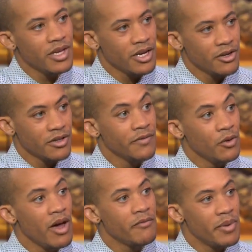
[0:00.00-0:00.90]
years, if
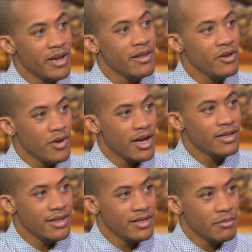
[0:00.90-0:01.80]
you have been in the
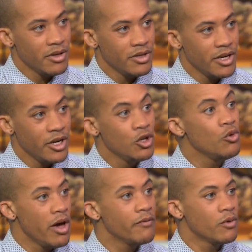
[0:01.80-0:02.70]
United States military,
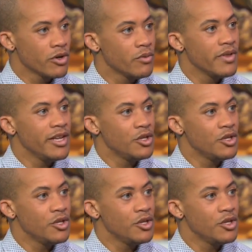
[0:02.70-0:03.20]
you have worked with a